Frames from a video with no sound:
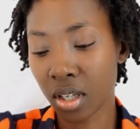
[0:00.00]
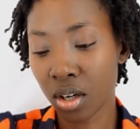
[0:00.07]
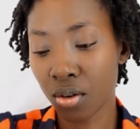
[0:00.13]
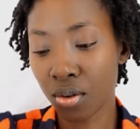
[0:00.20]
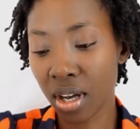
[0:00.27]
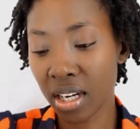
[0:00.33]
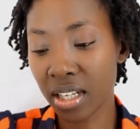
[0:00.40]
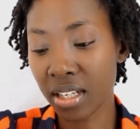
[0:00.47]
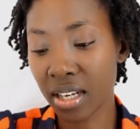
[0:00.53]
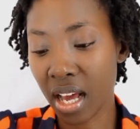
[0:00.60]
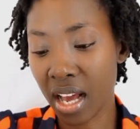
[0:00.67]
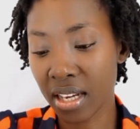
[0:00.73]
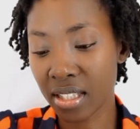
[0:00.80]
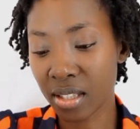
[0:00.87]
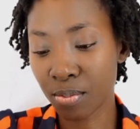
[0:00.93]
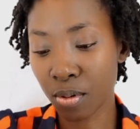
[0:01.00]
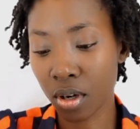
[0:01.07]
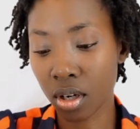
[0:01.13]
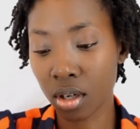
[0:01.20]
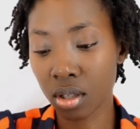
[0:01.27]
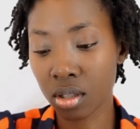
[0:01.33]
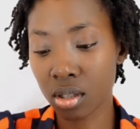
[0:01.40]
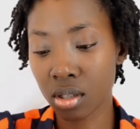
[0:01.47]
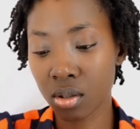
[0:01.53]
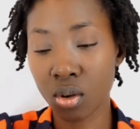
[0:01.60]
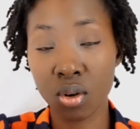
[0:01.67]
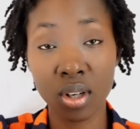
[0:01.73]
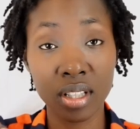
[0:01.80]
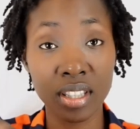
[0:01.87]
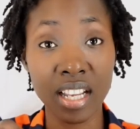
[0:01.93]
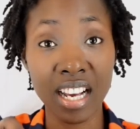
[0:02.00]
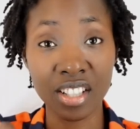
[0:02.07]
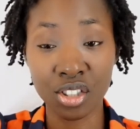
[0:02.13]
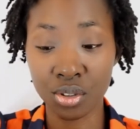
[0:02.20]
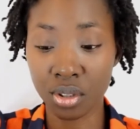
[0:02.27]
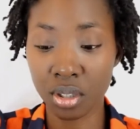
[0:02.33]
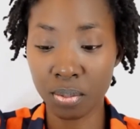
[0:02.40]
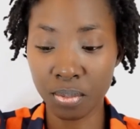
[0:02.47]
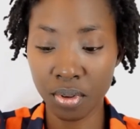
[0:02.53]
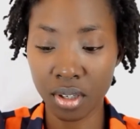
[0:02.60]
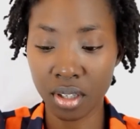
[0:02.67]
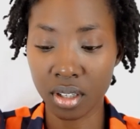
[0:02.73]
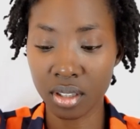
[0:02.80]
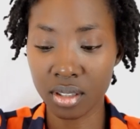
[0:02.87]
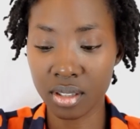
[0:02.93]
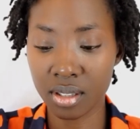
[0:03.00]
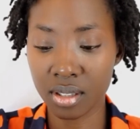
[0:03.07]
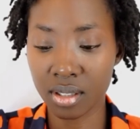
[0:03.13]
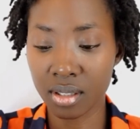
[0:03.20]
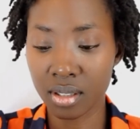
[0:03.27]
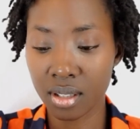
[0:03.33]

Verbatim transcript: really nice products all natural products